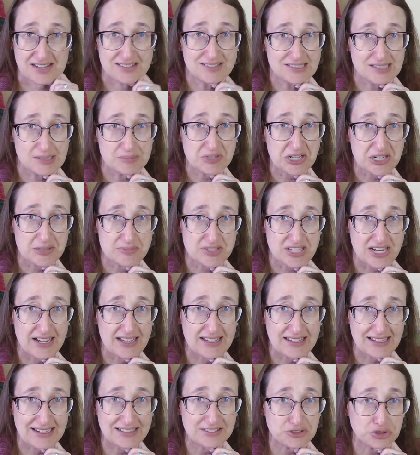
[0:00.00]
And sometimes I
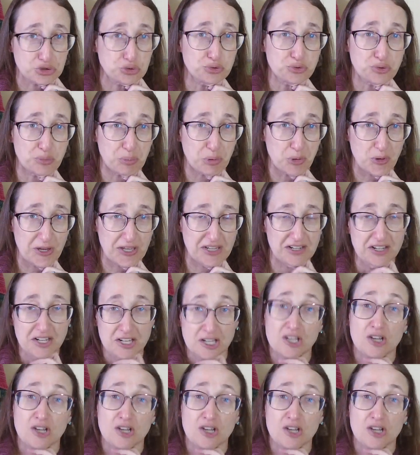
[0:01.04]
get to the point